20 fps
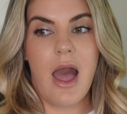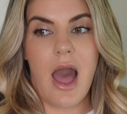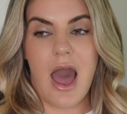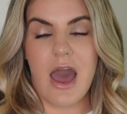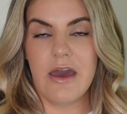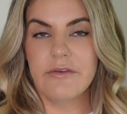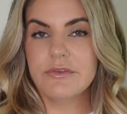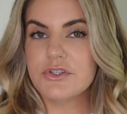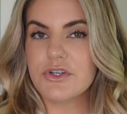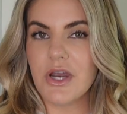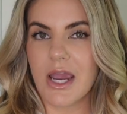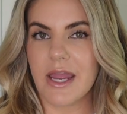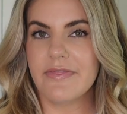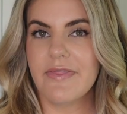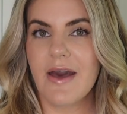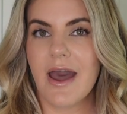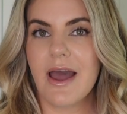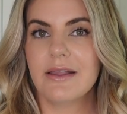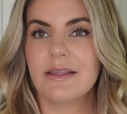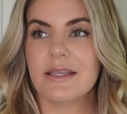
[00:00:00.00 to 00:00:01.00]
I've tried
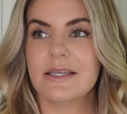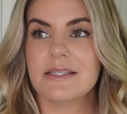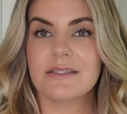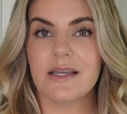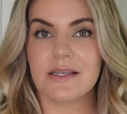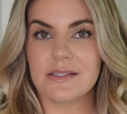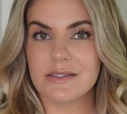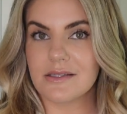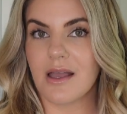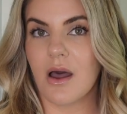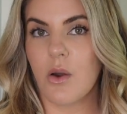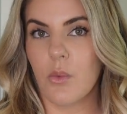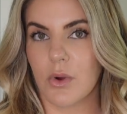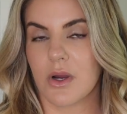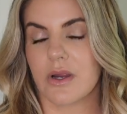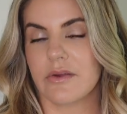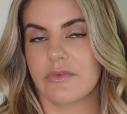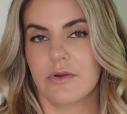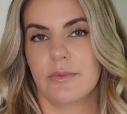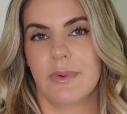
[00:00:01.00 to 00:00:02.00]
that. It does not
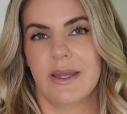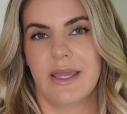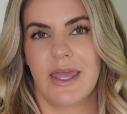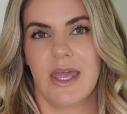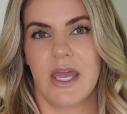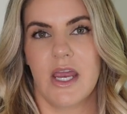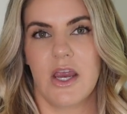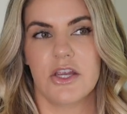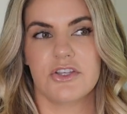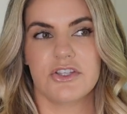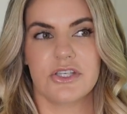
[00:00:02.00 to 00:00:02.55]
work for my hair.